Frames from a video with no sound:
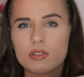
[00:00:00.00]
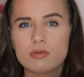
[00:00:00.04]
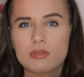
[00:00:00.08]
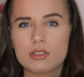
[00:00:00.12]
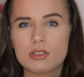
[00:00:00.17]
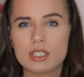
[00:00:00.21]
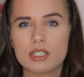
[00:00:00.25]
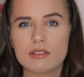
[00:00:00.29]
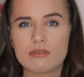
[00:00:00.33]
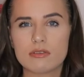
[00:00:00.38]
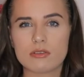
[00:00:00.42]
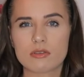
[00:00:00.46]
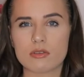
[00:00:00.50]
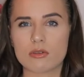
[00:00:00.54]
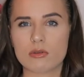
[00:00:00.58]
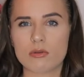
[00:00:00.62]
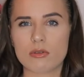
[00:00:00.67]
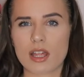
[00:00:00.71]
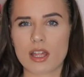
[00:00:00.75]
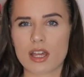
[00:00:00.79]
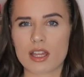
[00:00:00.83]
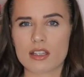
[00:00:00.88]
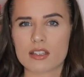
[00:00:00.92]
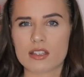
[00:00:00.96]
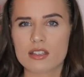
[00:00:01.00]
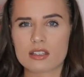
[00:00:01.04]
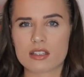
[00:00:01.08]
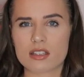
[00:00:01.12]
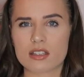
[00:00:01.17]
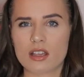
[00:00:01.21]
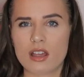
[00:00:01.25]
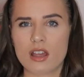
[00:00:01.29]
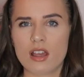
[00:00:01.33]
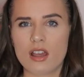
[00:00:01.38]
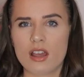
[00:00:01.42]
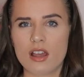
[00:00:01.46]
you would even call this
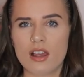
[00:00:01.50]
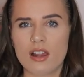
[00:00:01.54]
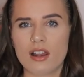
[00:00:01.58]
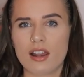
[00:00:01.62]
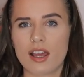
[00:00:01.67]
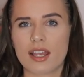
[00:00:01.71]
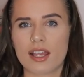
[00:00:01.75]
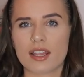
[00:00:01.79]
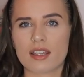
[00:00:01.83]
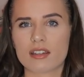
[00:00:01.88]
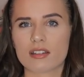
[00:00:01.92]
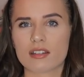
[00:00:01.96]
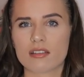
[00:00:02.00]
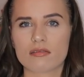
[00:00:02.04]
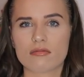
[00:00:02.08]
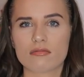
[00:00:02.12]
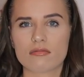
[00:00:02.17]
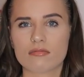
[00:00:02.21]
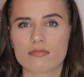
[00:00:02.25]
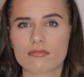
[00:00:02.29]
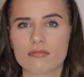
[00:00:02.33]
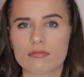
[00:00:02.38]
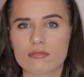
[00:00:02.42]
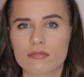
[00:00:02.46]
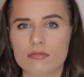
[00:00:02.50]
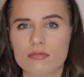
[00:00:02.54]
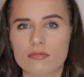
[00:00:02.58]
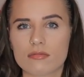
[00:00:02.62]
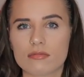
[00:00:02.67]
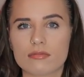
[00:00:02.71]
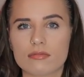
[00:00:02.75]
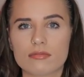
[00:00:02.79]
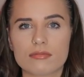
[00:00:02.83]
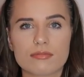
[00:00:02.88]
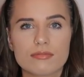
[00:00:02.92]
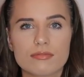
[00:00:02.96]
like
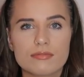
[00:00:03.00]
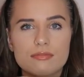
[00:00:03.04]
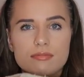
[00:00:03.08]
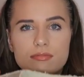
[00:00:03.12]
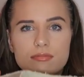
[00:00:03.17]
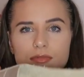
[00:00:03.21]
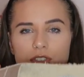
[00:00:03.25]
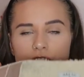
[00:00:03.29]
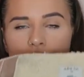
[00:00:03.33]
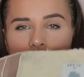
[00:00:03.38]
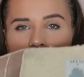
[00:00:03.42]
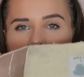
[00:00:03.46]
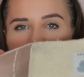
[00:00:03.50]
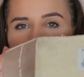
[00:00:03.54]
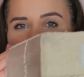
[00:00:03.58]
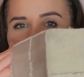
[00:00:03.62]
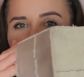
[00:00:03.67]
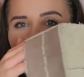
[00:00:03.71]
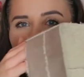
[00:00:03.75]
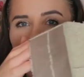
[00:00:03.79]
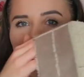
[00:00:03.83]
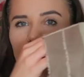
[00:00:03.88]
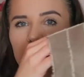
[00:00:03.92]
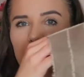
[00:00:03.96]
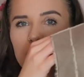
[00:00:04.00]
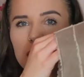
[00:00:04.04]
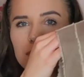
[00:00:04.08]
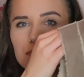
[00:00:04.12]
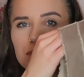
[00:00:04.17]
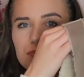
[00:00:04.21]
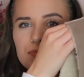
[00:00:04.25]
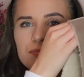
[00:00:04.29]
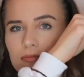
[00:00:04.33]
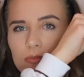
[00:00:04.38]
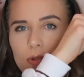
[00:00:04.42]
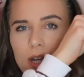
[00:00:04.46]
Sherpa
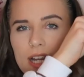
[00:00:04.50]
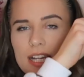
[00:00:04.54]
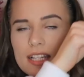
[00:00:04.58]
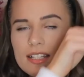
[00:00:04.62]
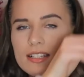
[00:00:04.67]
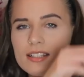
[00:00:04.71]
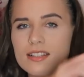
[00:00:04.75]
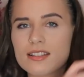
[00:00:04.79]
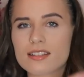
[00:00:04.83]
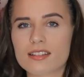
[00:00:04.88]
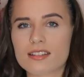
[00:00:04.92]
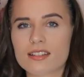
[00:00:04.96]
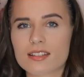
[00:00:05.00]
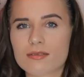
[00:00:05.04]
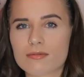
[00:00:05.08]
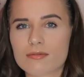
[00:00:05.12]
waist